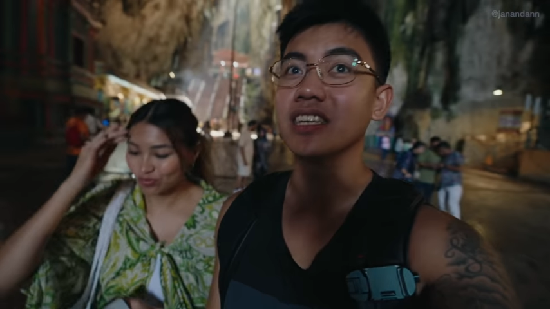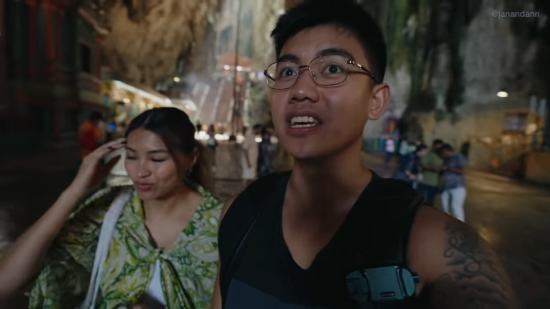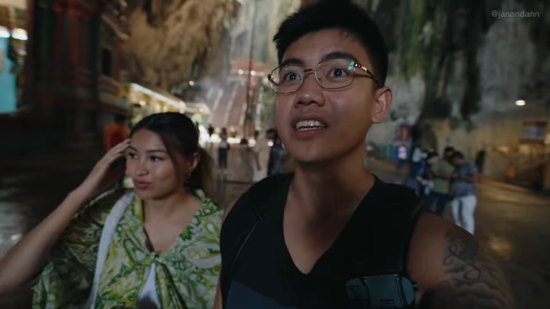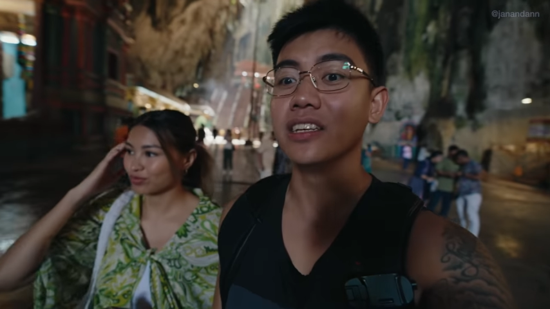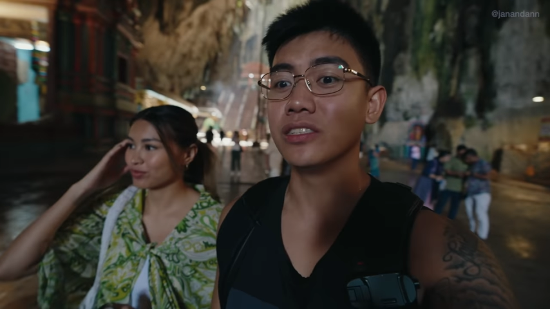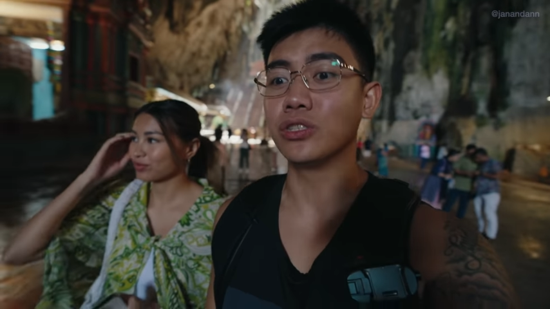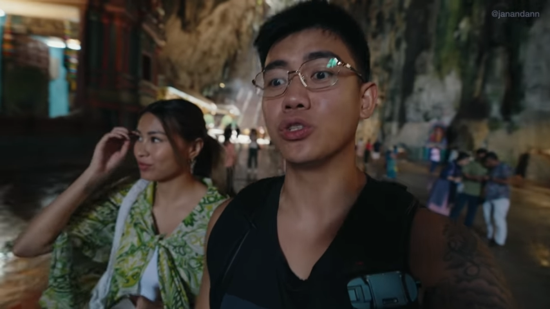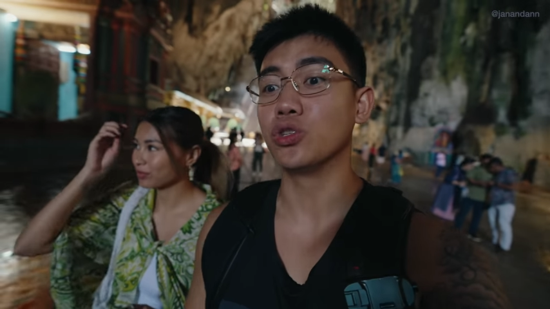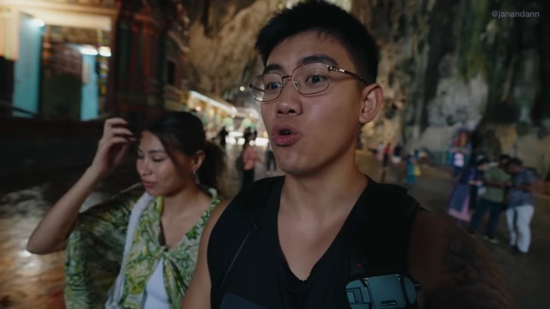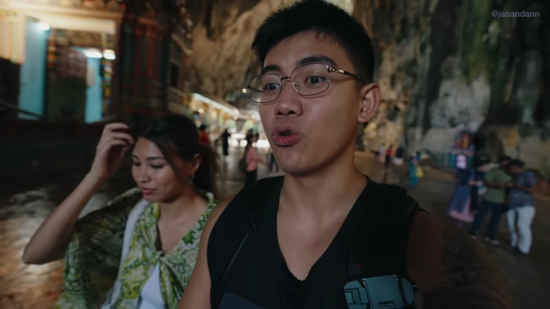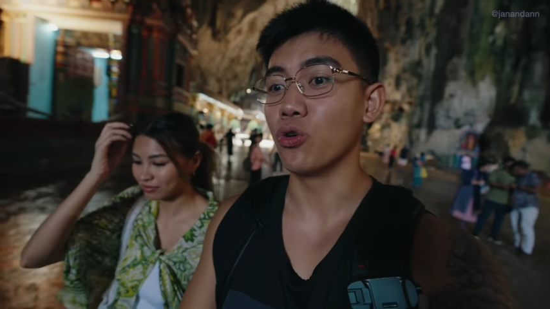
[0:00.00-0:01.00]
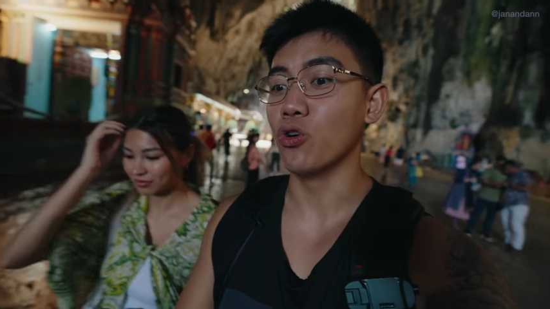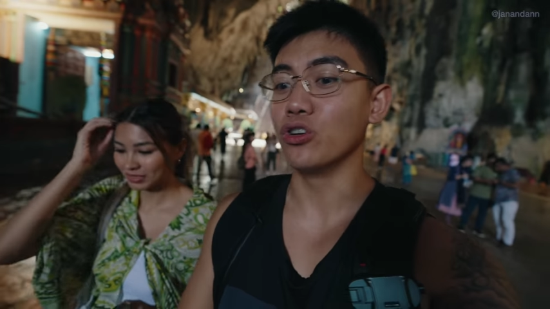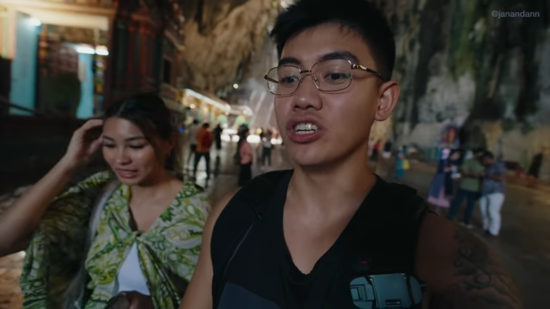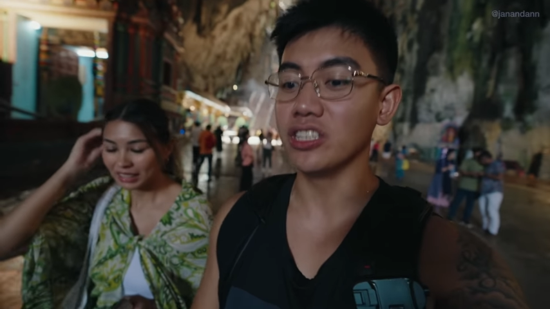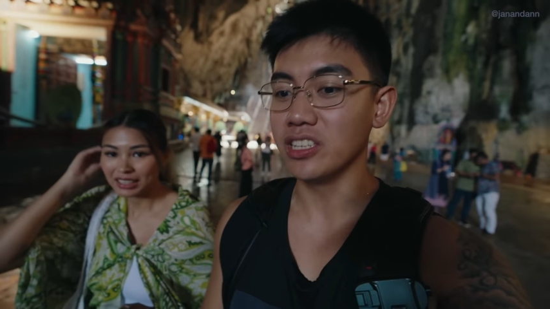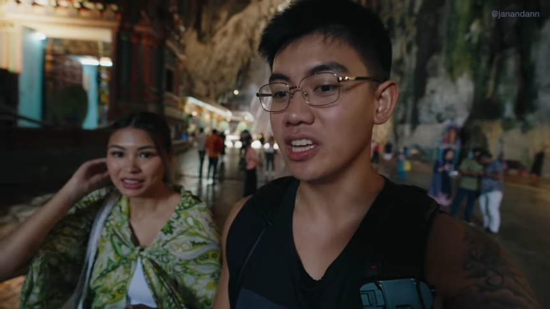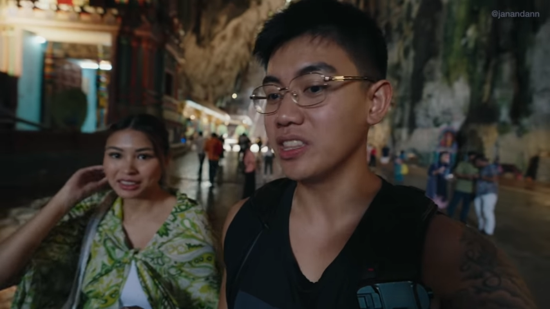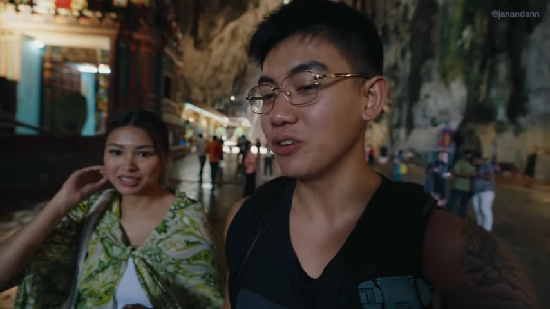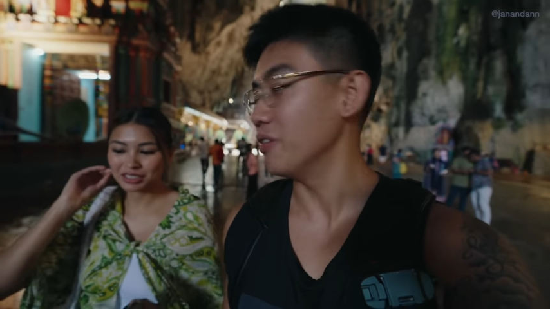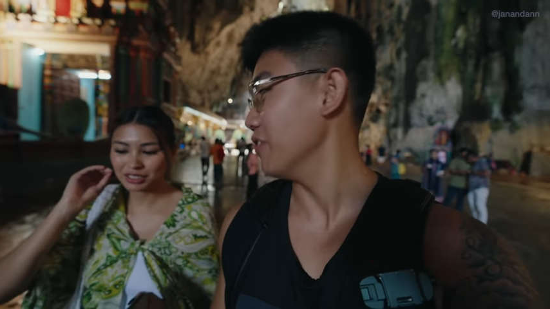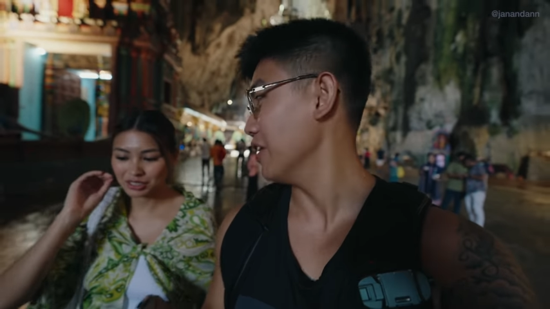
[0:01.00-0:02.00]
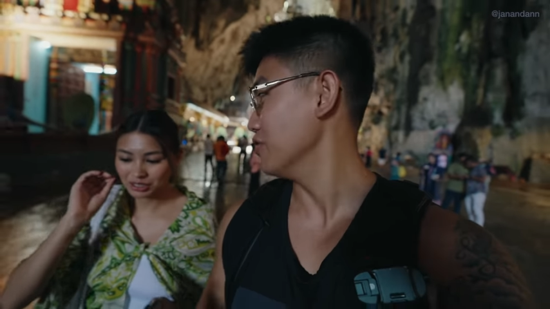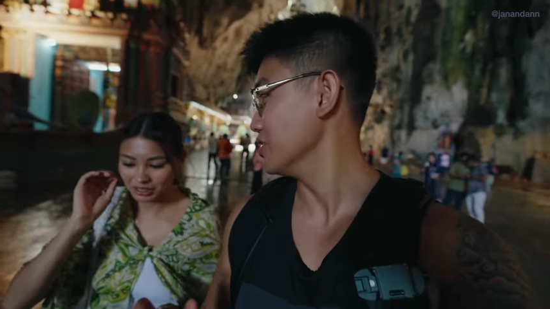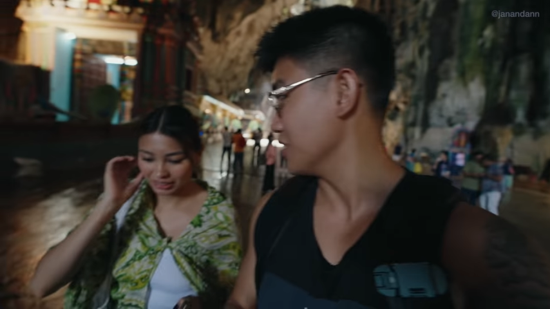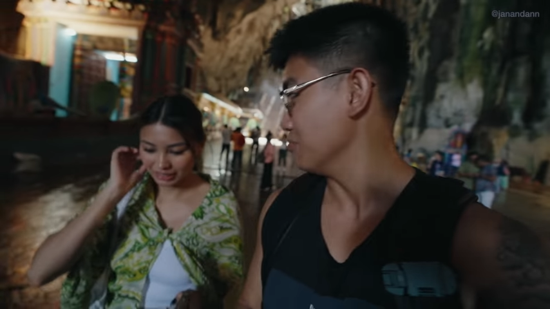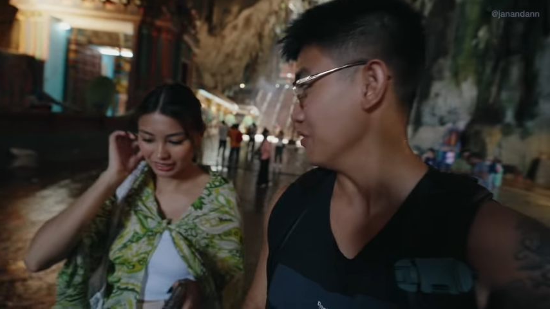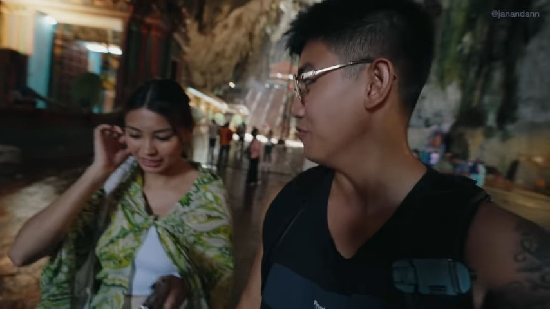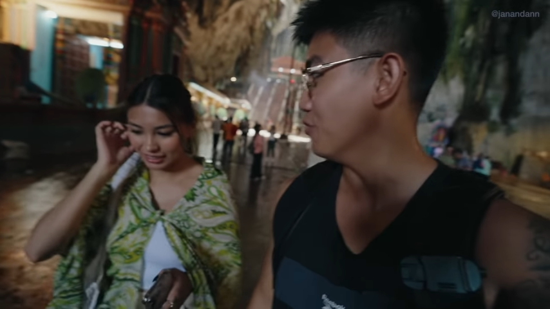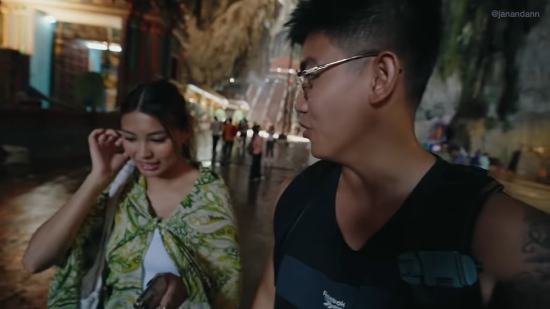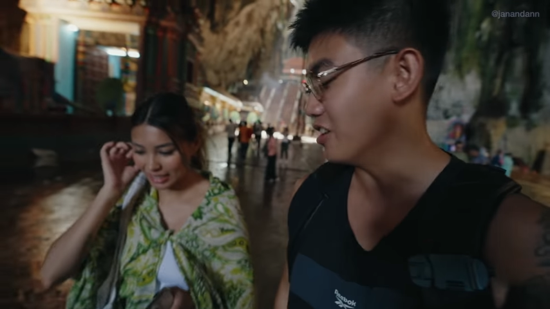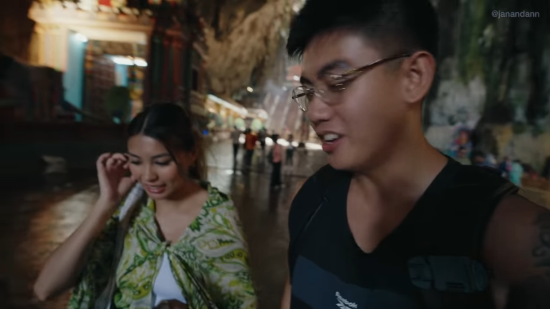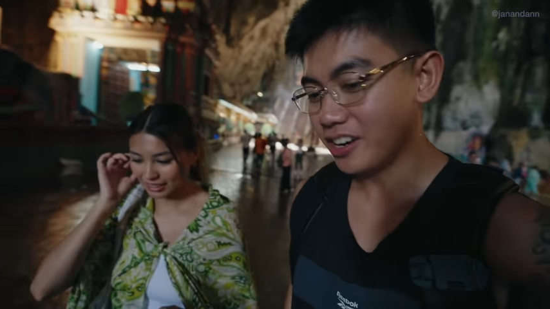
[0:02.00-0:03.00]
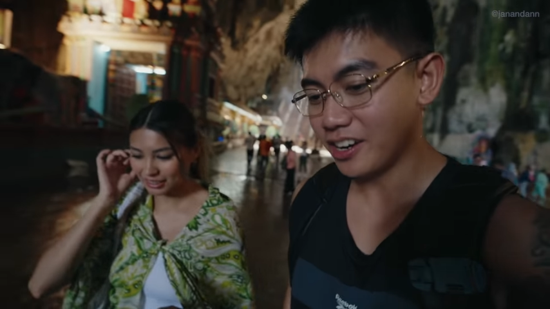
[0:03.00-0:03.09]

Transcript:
Speaker 1: mm. it is so gorgeous. Nothing there's, we've ever seen before. Yeah,